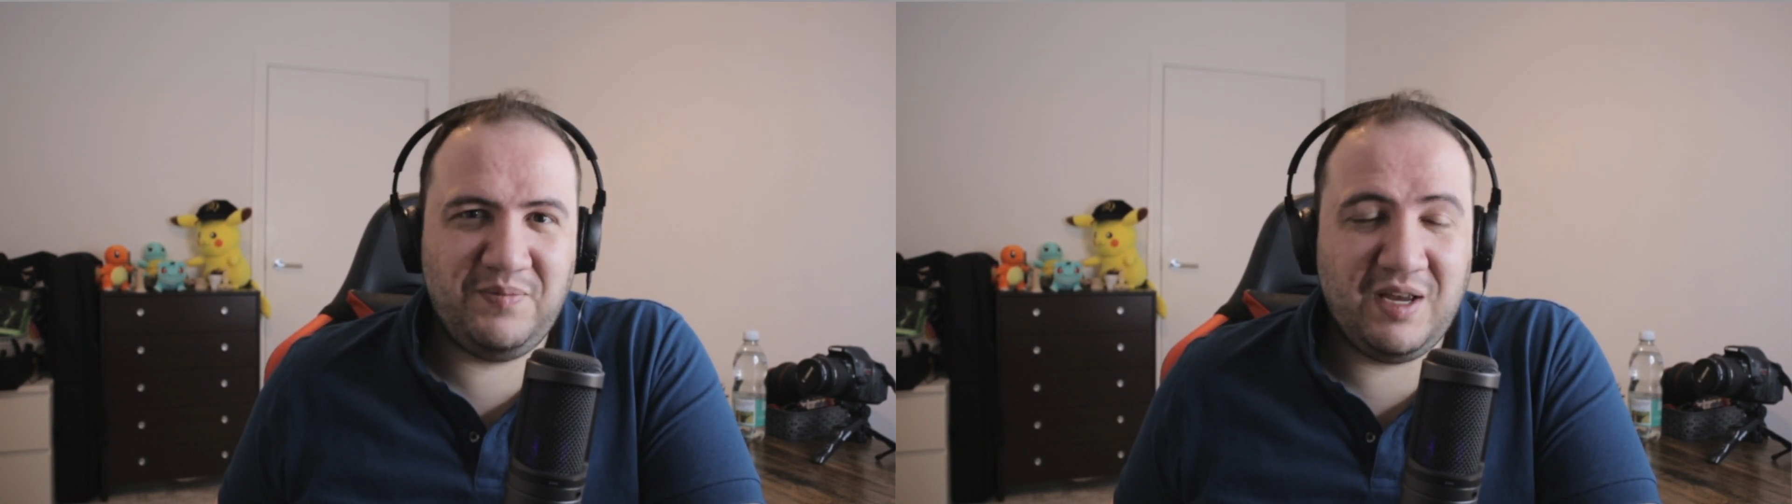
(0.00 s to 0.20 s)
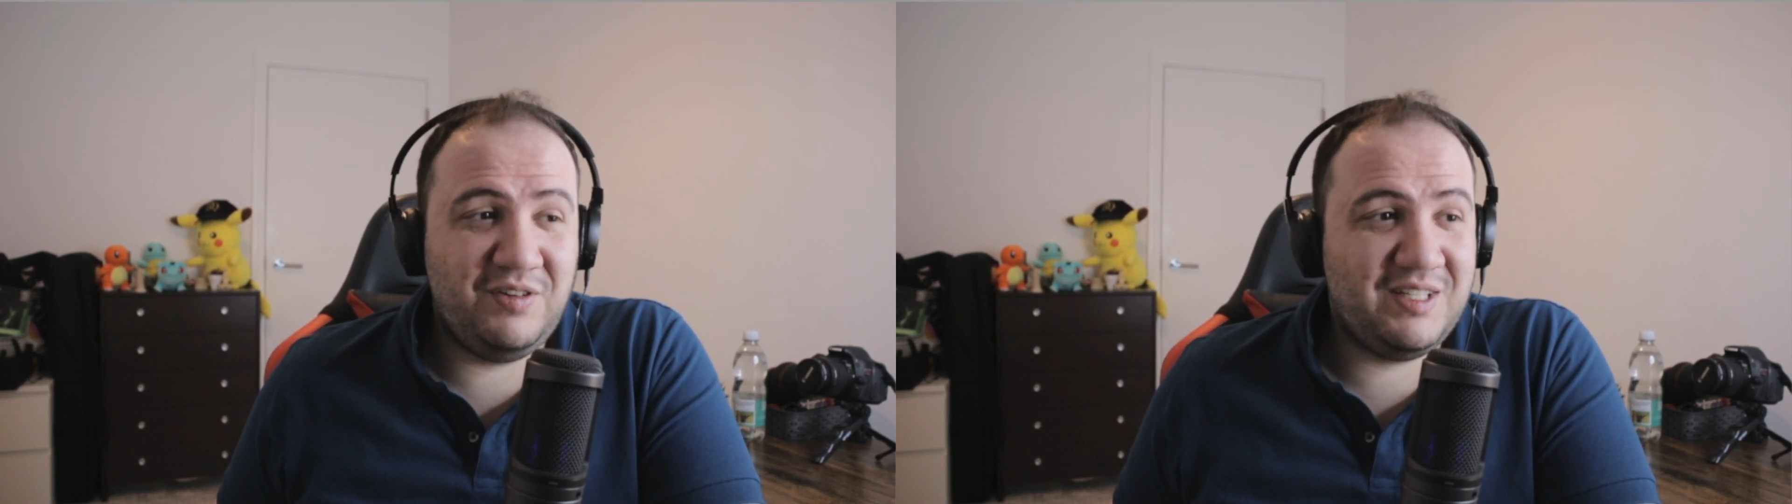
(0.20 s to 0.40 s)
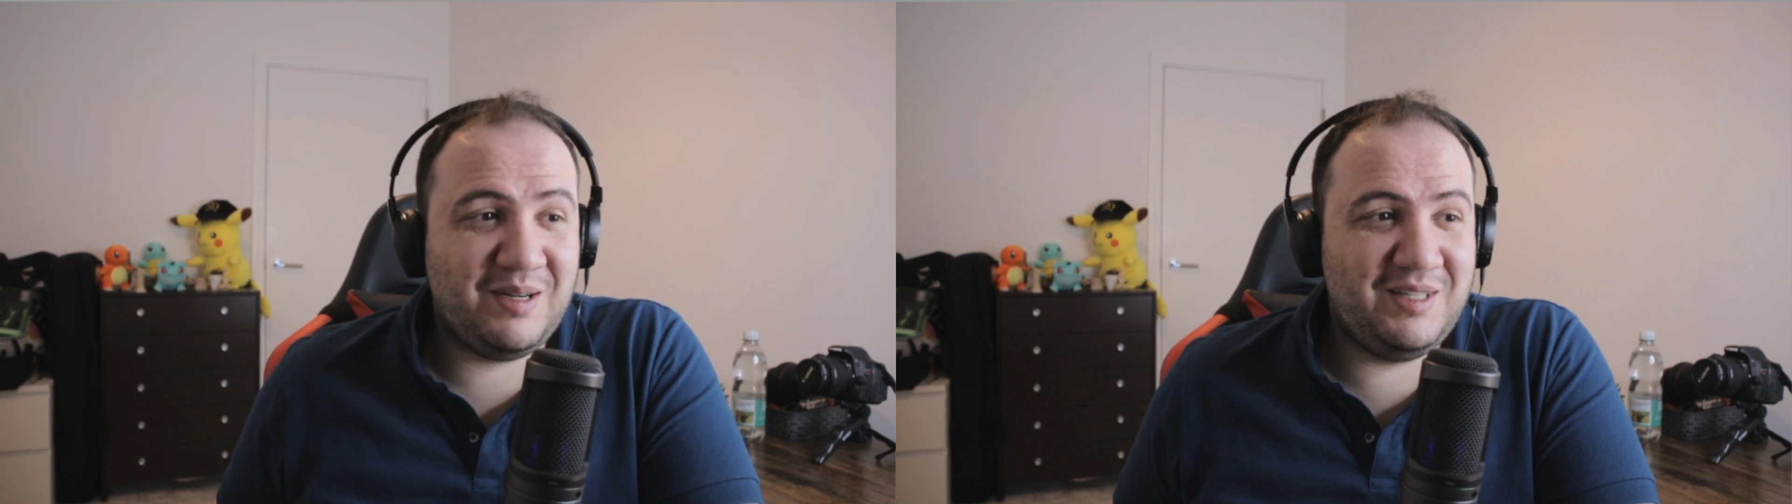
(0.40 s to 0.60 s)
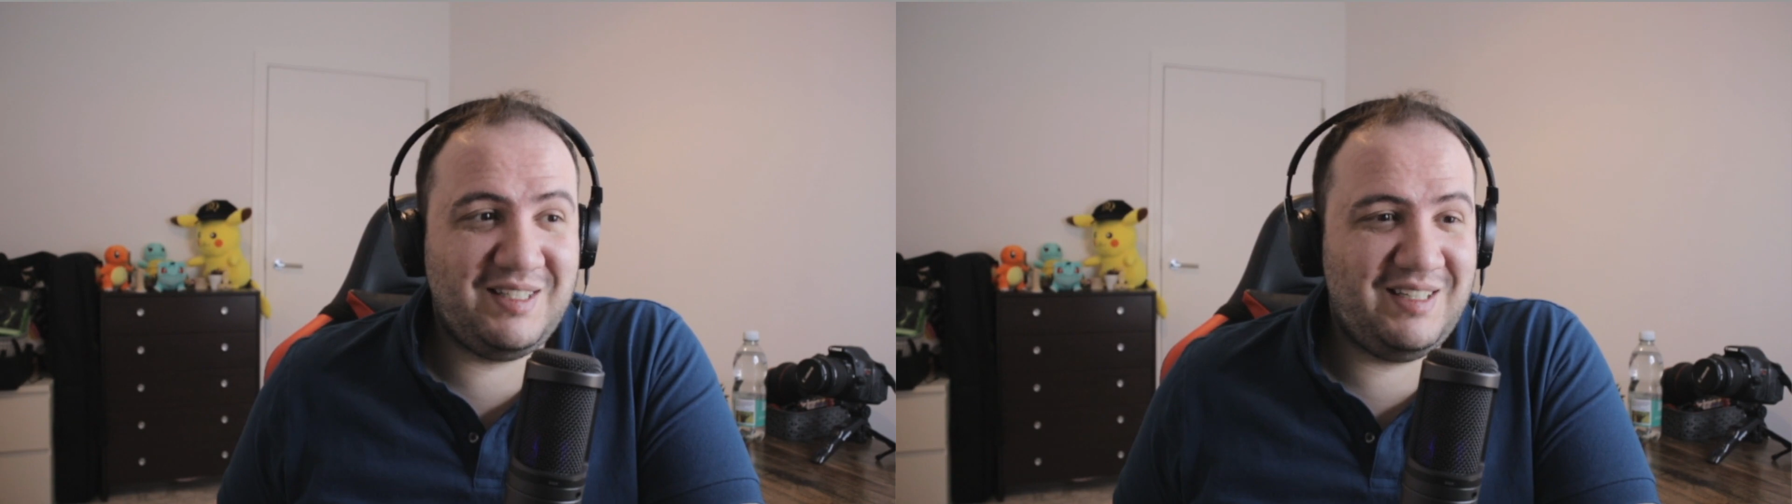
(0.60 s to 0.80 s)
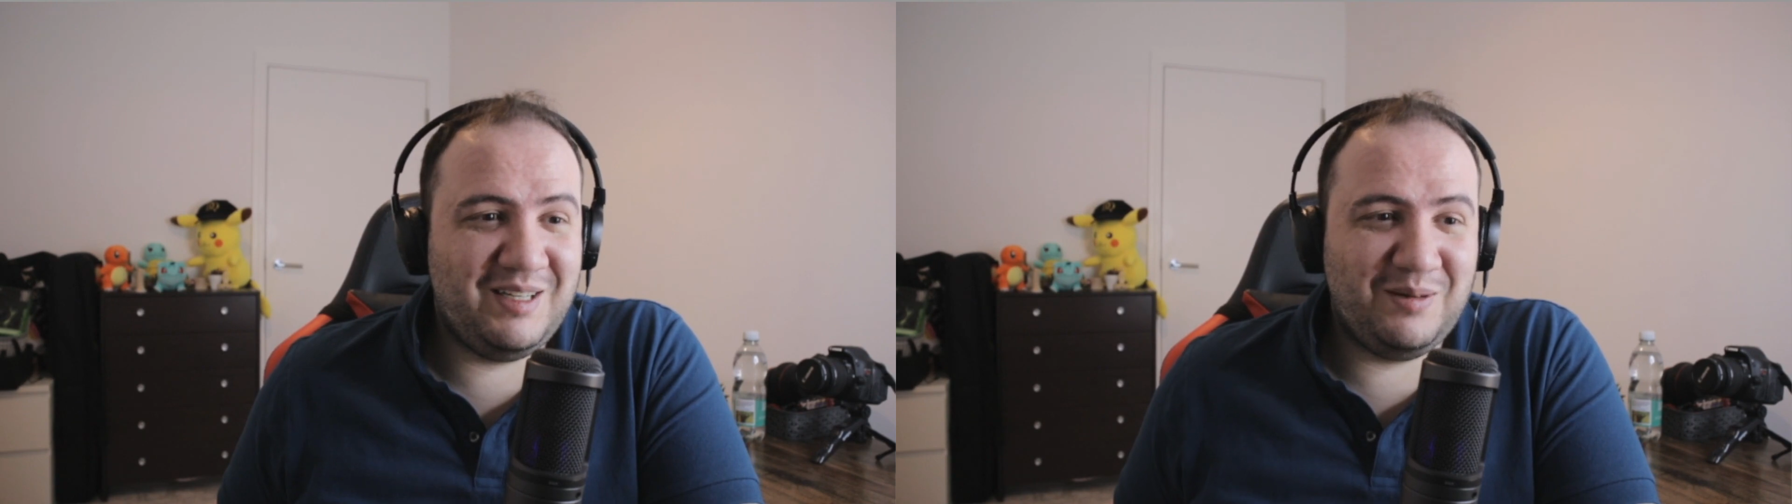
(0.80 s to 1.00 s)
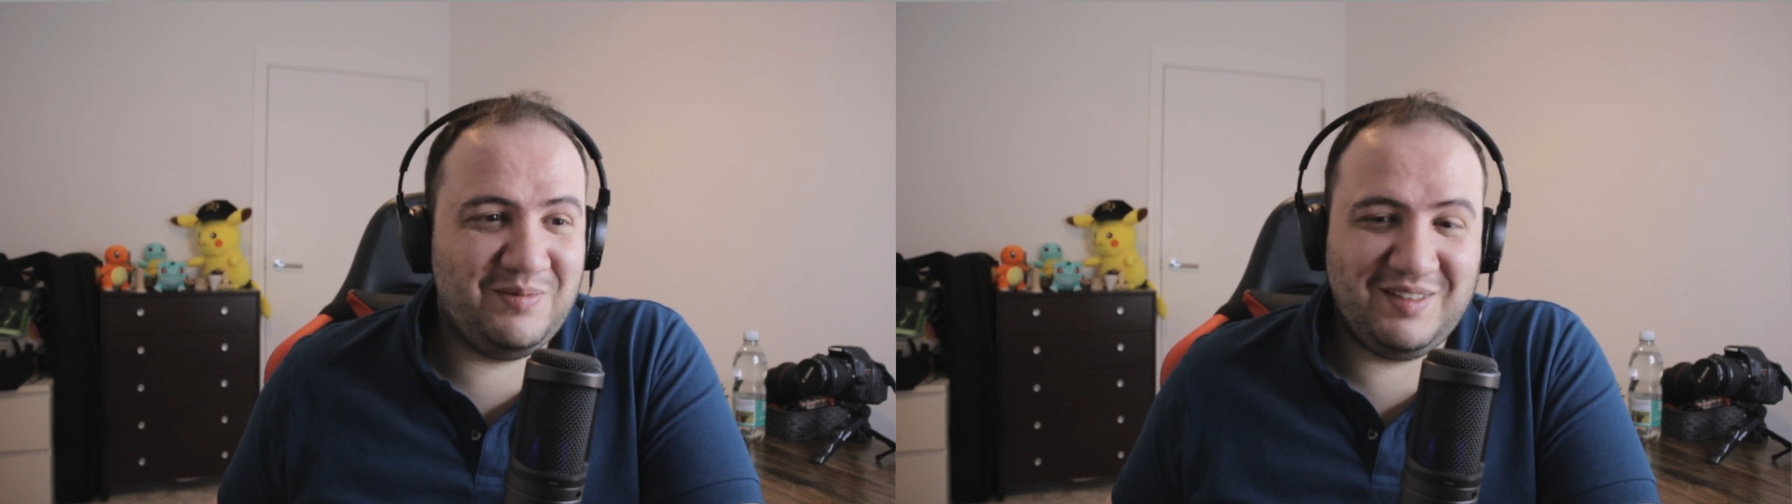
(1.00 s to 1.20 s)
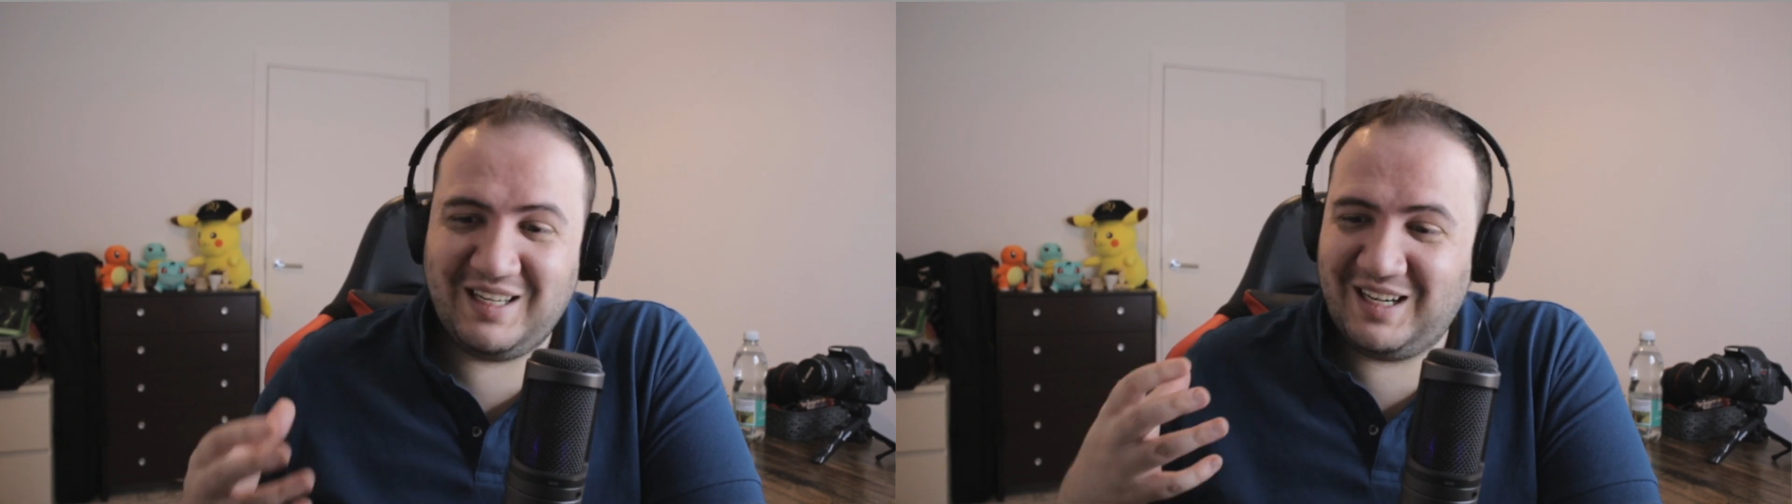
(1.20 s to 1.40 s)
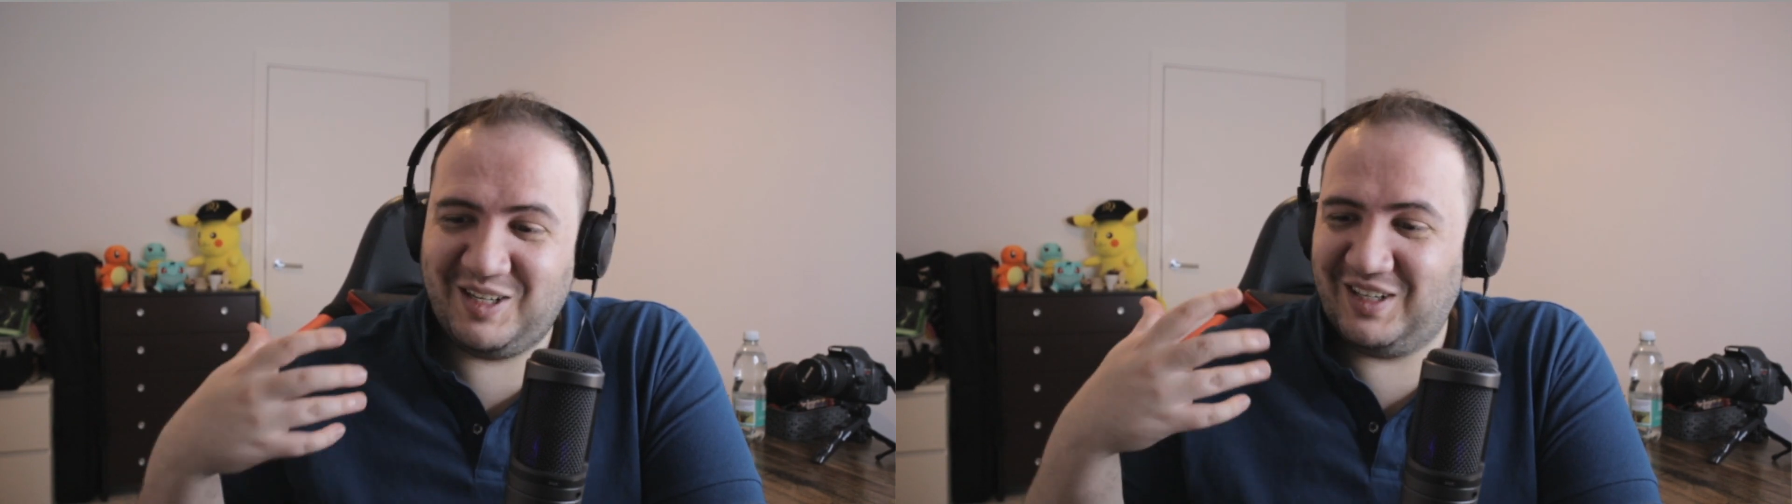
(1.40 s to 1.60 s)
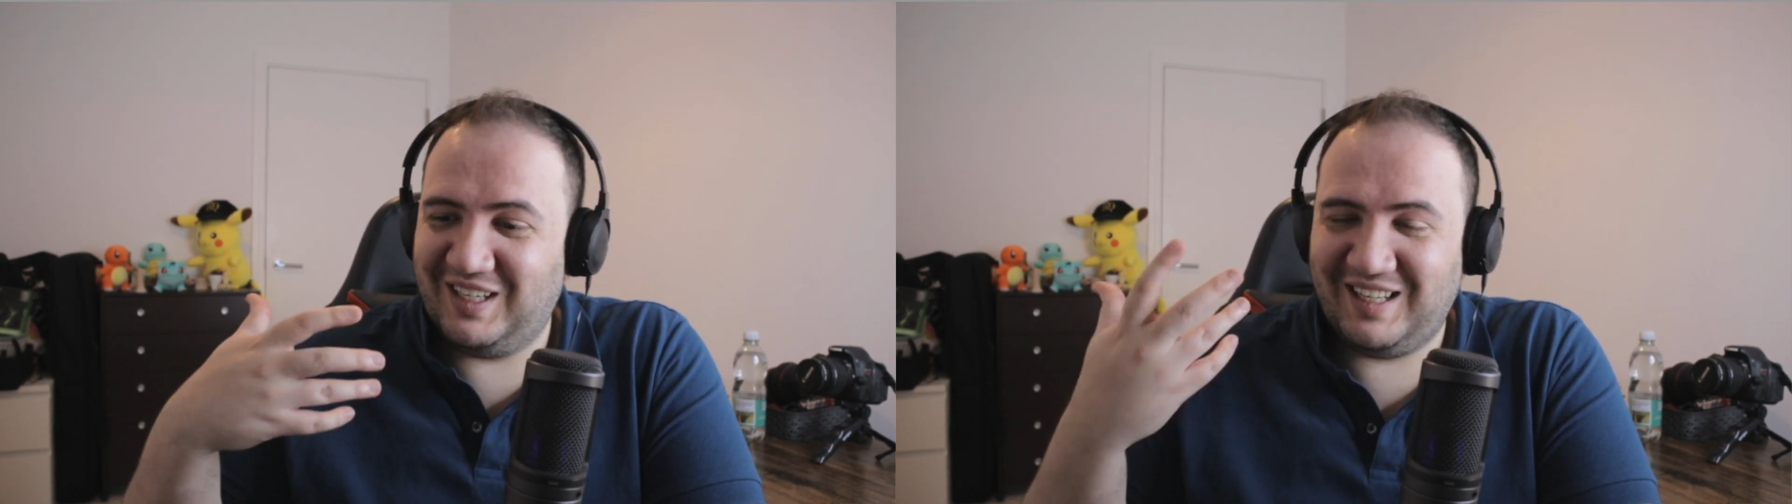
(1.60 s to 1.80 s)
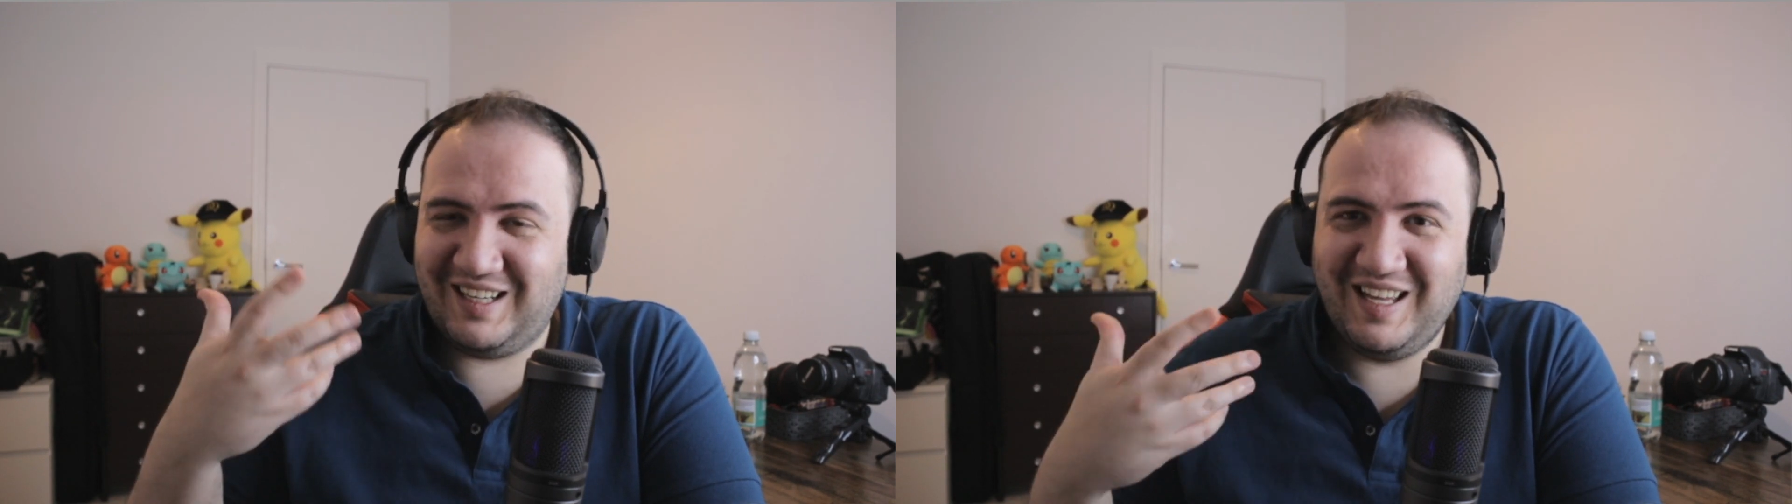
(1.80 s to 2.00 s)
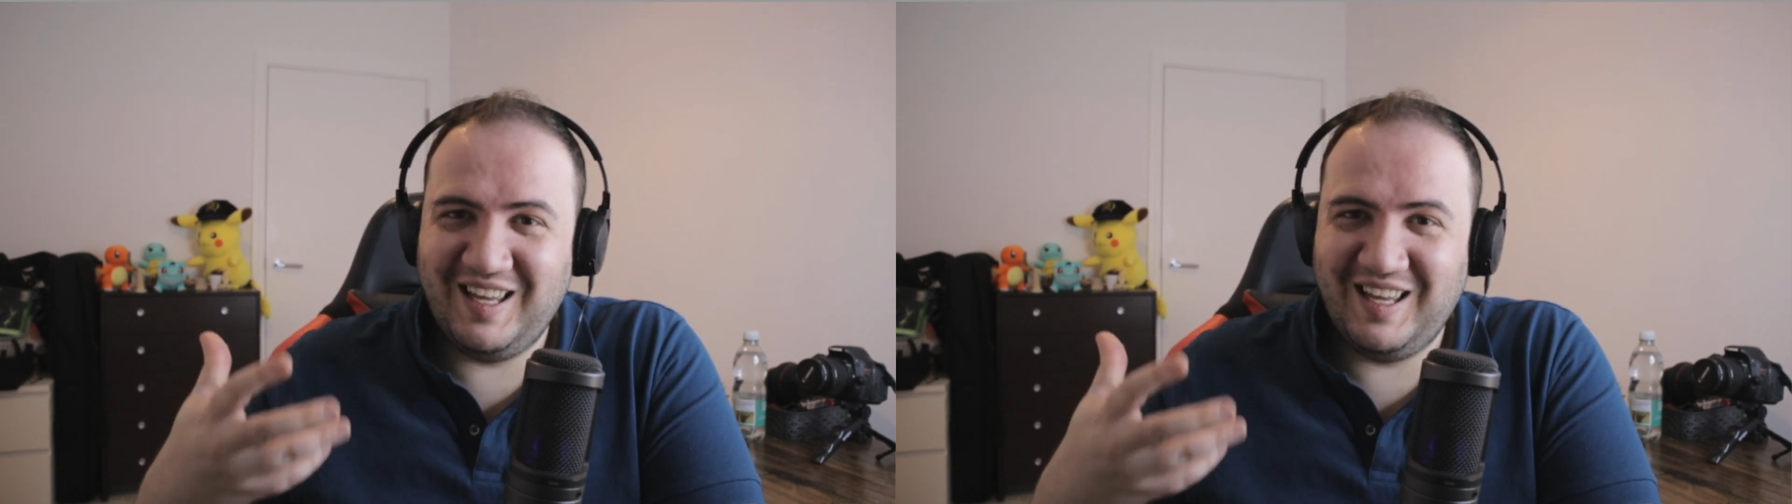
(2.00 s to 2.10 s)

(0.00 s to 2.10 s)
Every time I see him, I don't know, I get